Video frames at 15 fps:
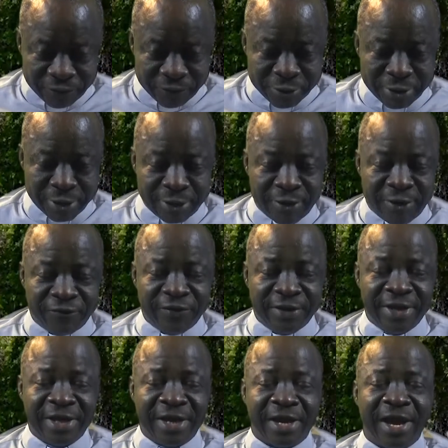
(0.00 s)
for your
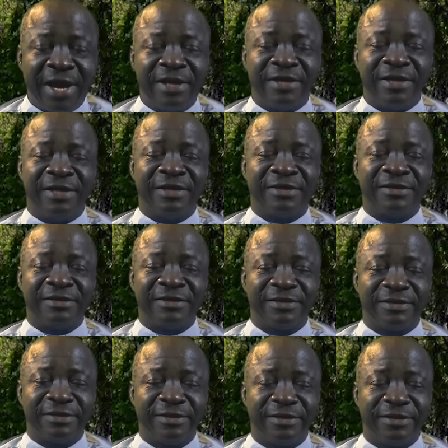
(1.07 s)
loving kindness,
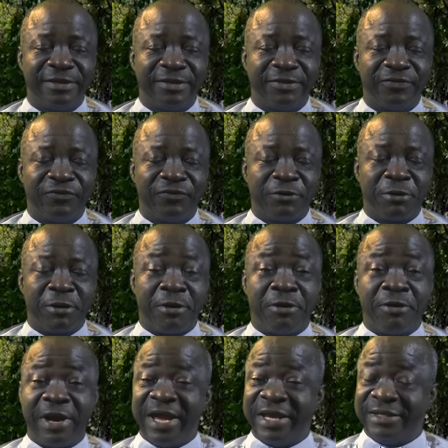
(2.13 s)
for your
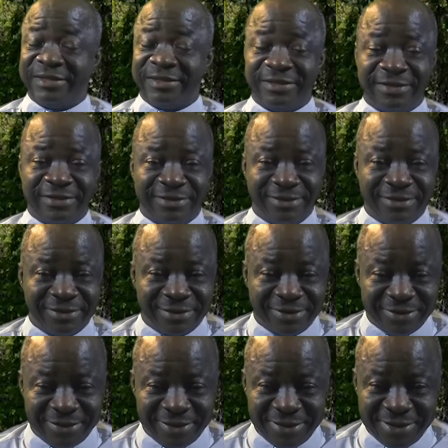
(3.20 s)
grace,
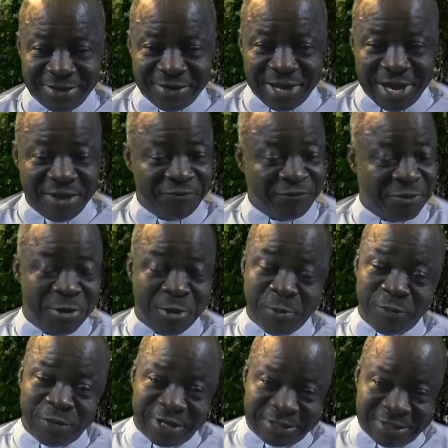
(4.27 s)
for your
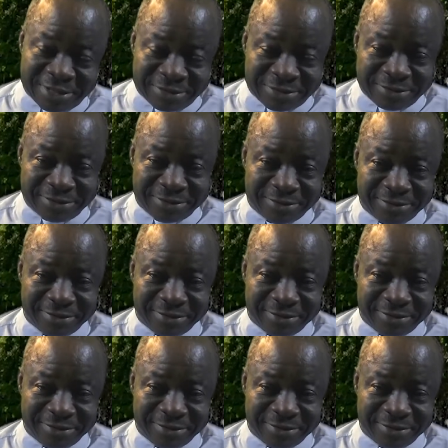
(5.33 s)
presence.